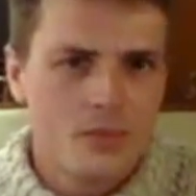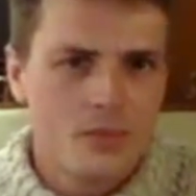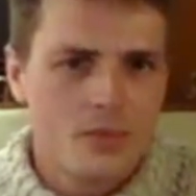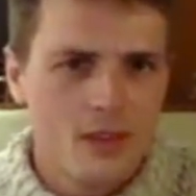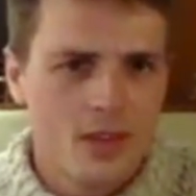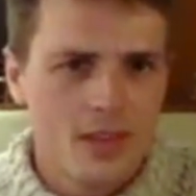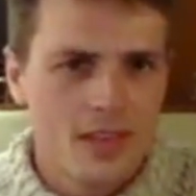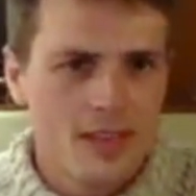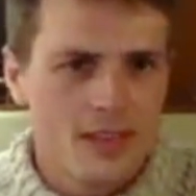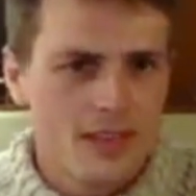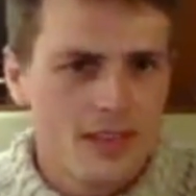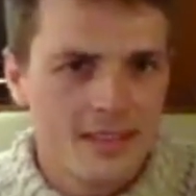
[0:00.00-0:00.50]

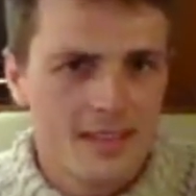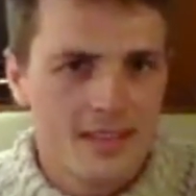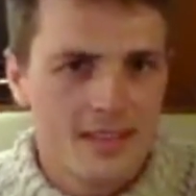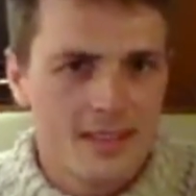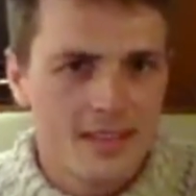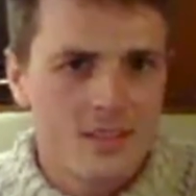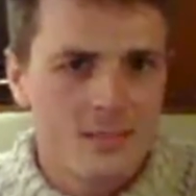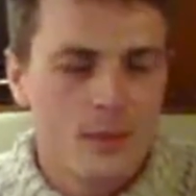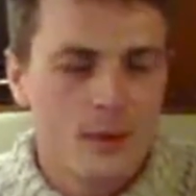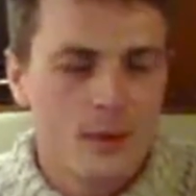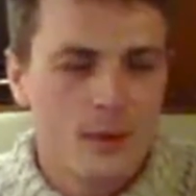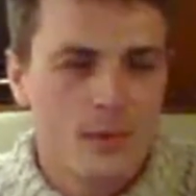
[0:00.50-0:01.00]
try the
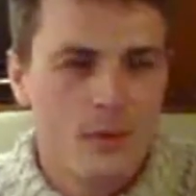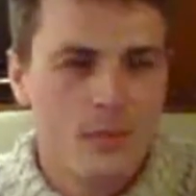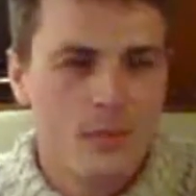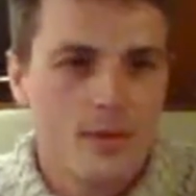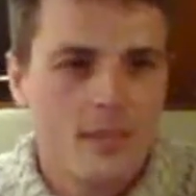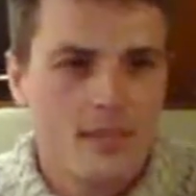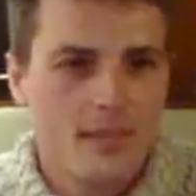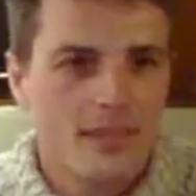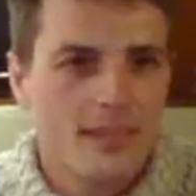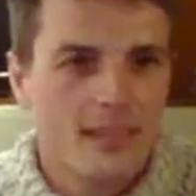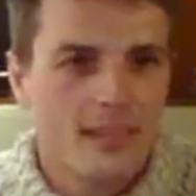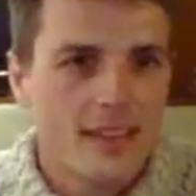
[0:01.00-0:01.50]
experiment
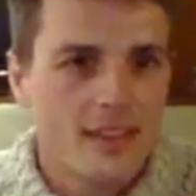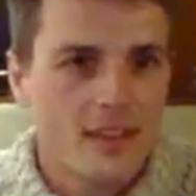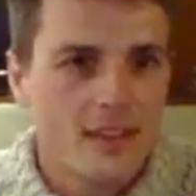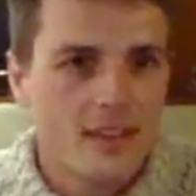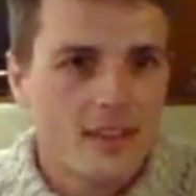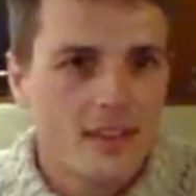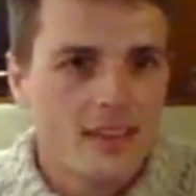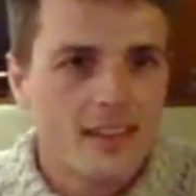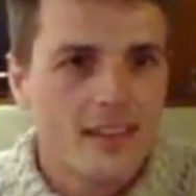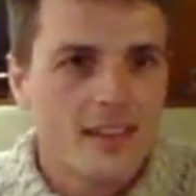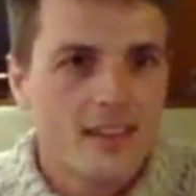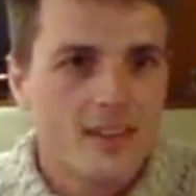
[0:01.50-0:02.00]
being
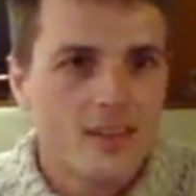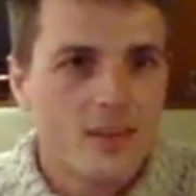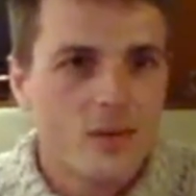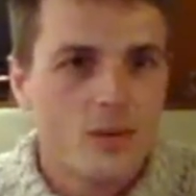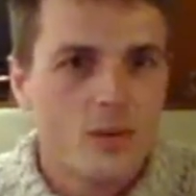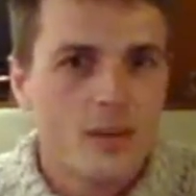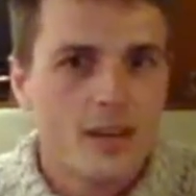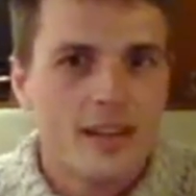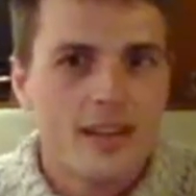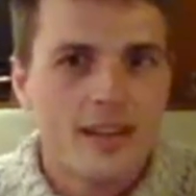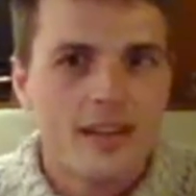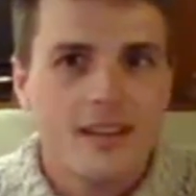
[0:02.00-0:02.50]
together in a new
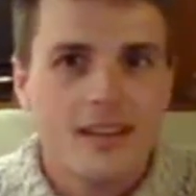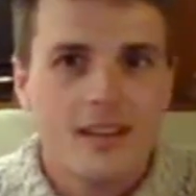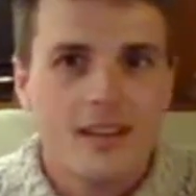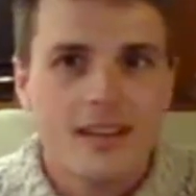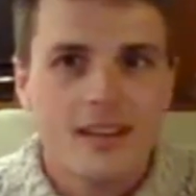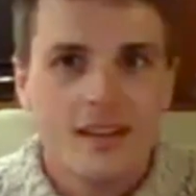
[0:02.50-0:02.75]
way.